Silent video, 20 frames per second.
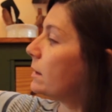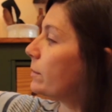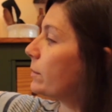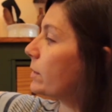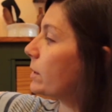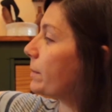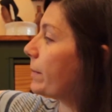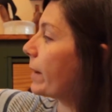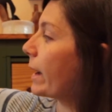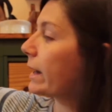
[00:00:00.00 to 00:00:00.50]

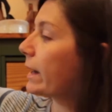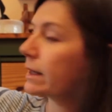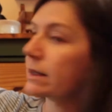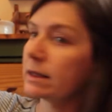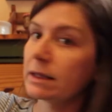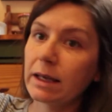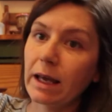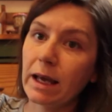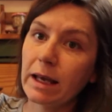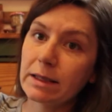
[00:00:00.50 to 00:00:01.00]
put it back in
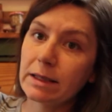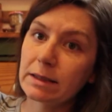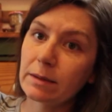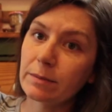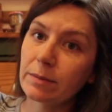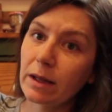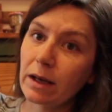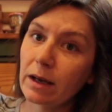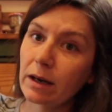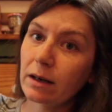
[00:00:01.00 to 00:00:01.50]
the case
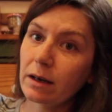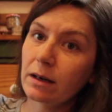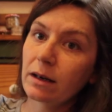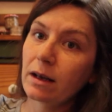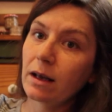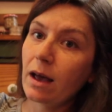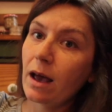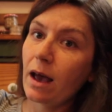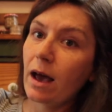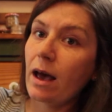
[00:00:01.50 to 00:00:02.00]
up there,
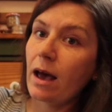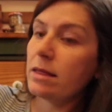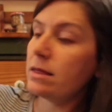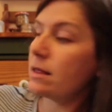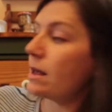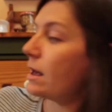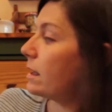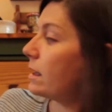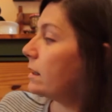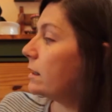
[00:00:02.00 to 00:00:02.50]
and
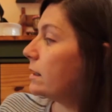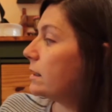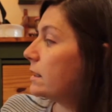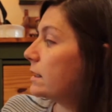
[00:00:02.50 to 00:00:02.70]
then